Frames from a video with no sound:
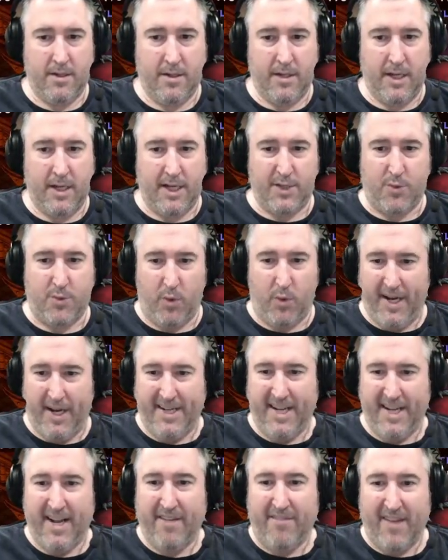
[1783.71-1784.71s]
I just want to
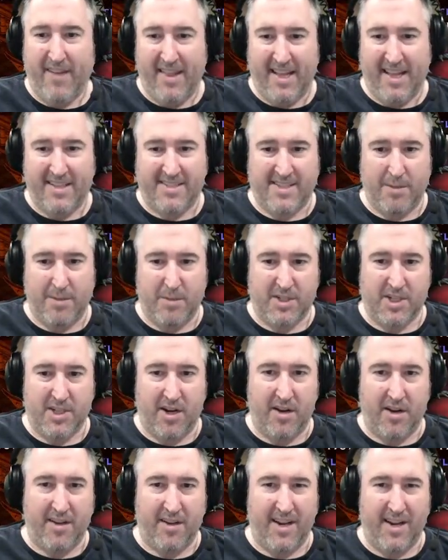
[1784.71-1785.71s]
identify that
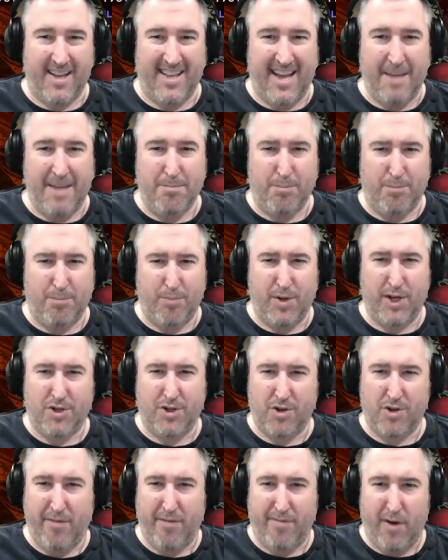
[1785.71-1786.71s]
scimitar there. I'm pretty
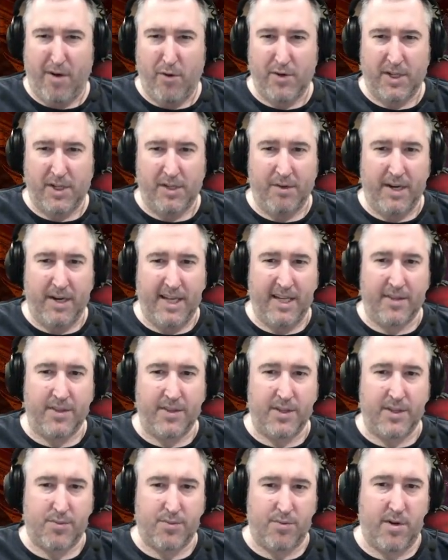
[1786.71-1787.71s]
sure I found it already in
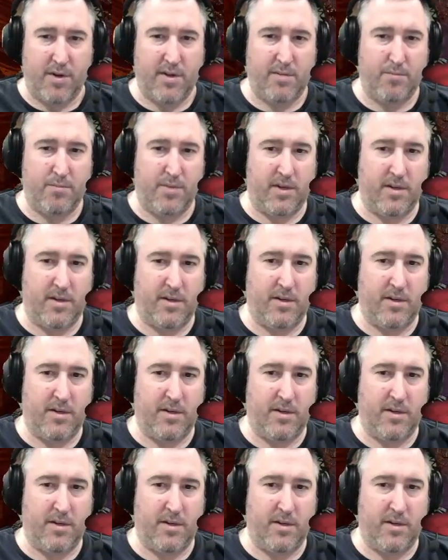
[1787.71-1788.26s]
this run, but